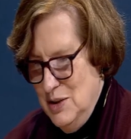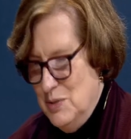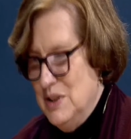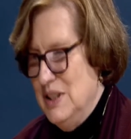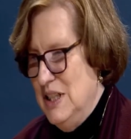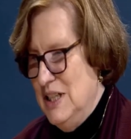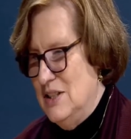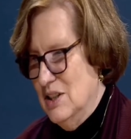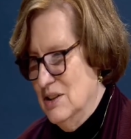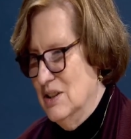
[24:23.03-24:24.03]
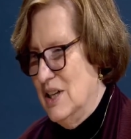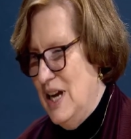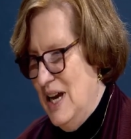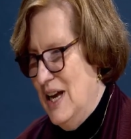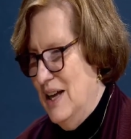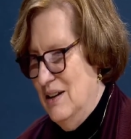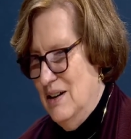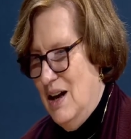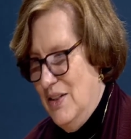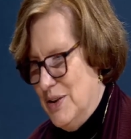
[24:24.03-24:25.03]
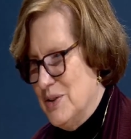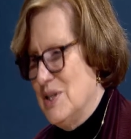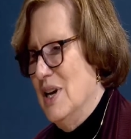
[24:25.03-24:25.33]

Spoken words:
you really need to look at others,